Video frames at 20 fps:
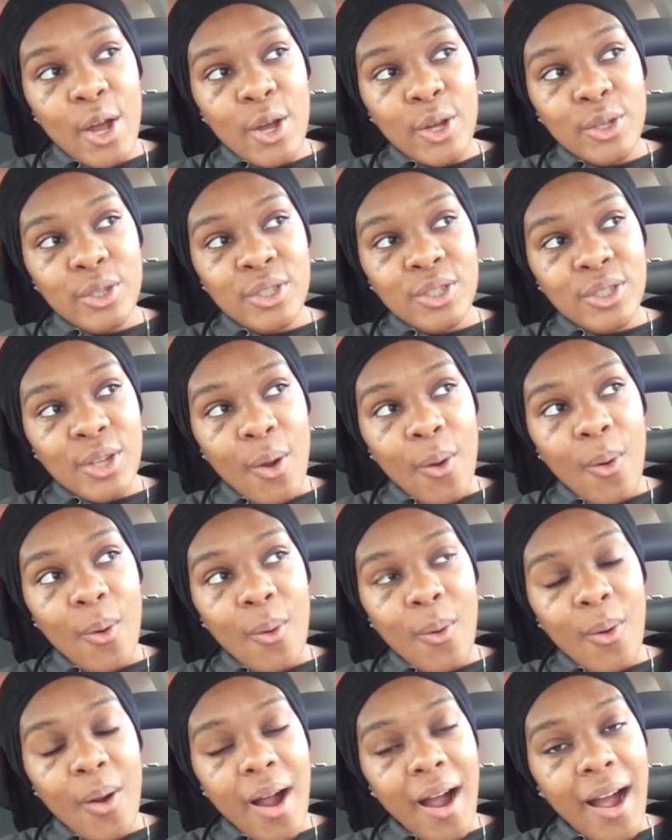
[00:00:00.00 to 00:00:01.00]

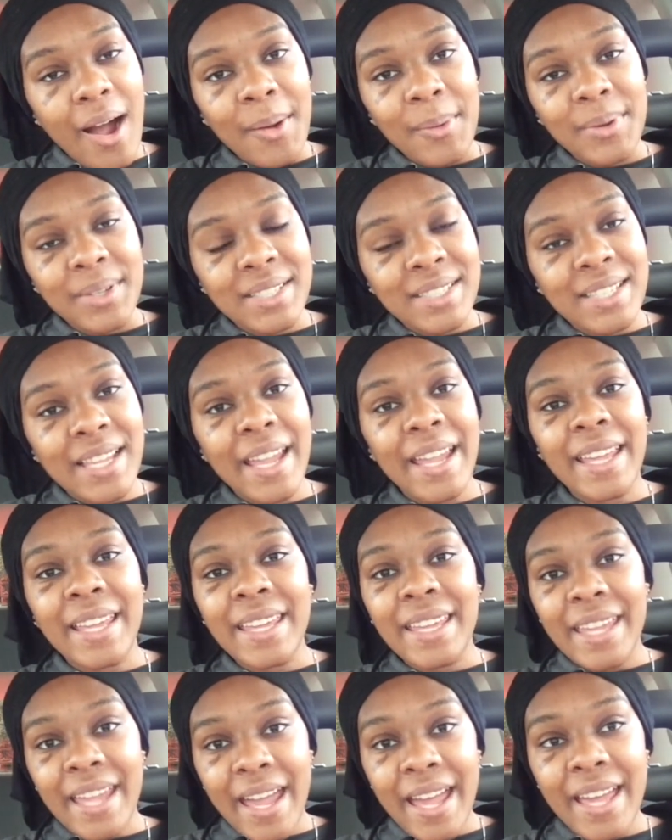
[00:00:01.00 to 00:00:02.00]
So I would say
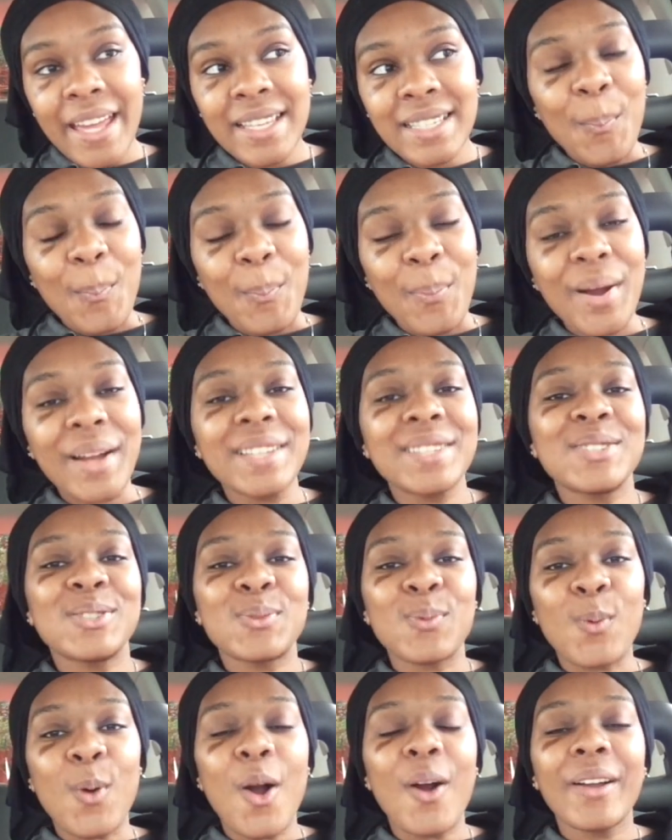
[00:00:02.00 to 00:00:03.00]
yes, but just
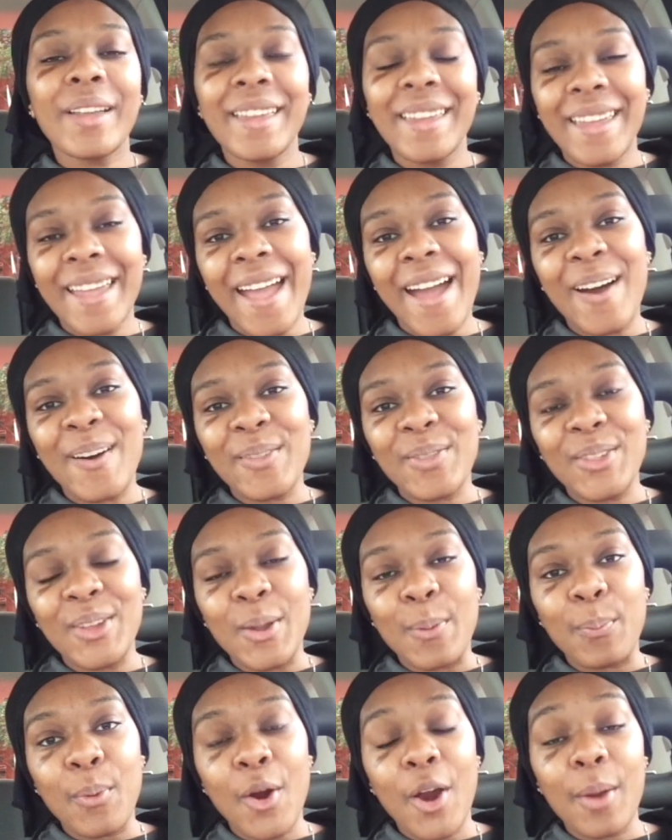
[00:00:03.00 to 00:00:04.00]
walking out the
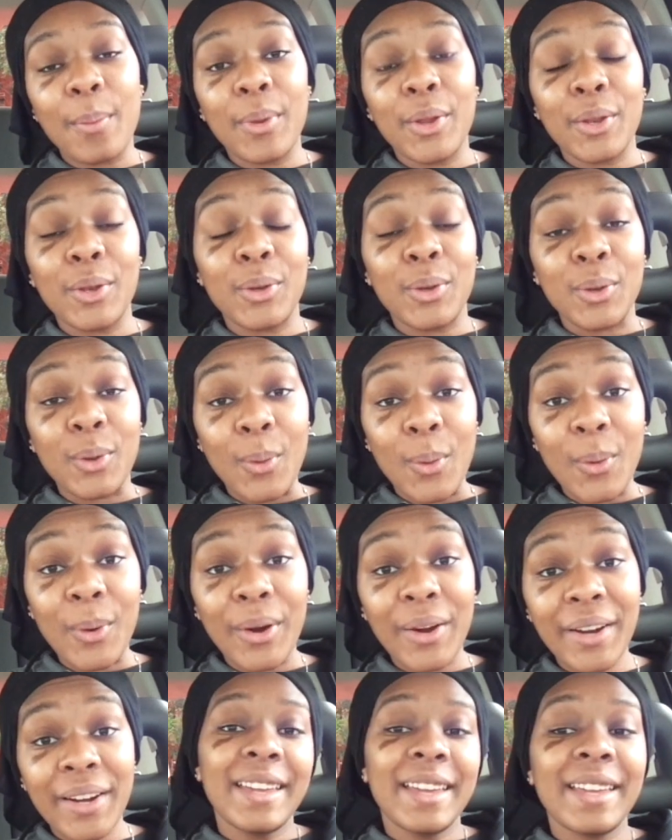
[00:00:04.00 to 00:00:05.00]
apartment
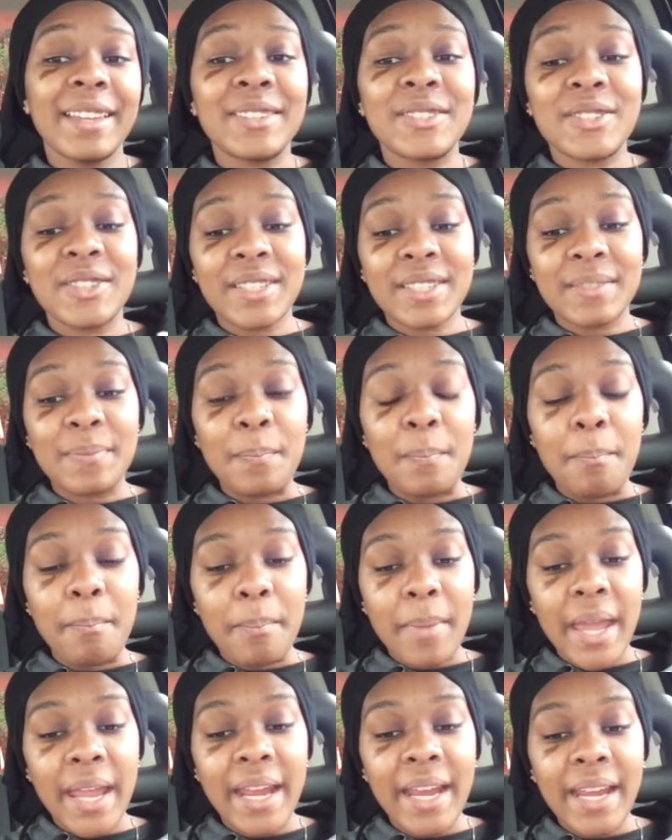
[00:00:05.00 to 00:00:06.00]
door, it just
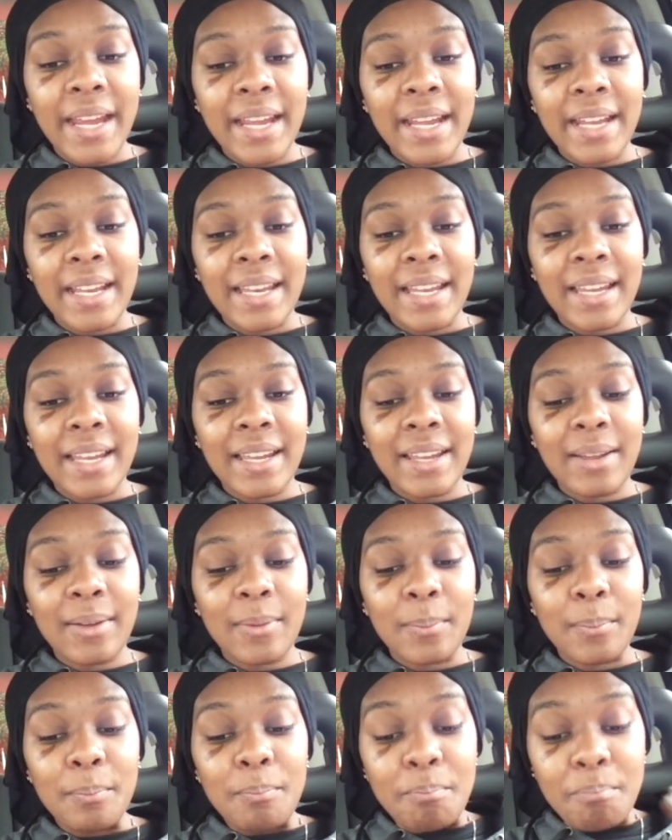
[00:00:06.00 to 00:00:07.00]
made
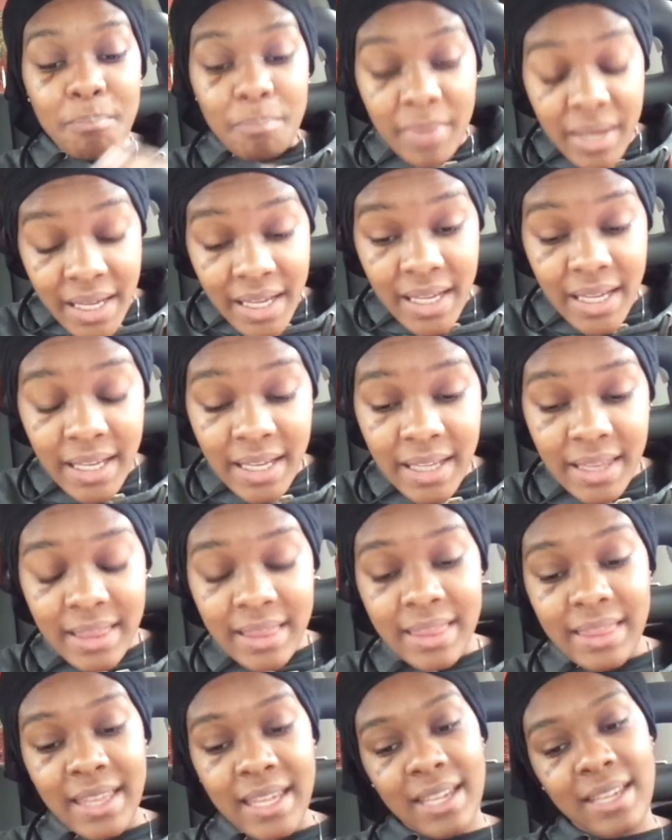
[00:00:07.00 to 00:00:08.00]
me
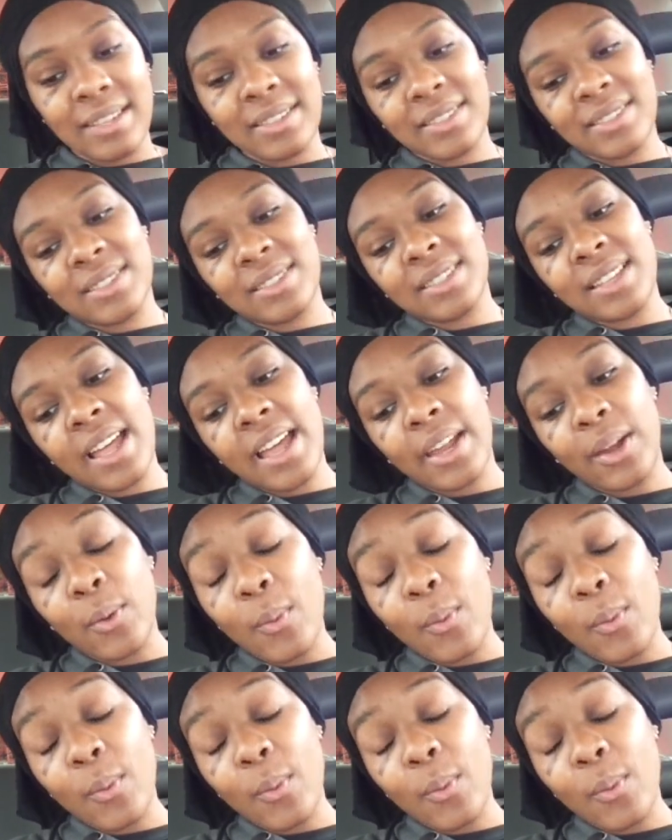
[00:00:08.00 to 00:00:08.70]
think, it's just like,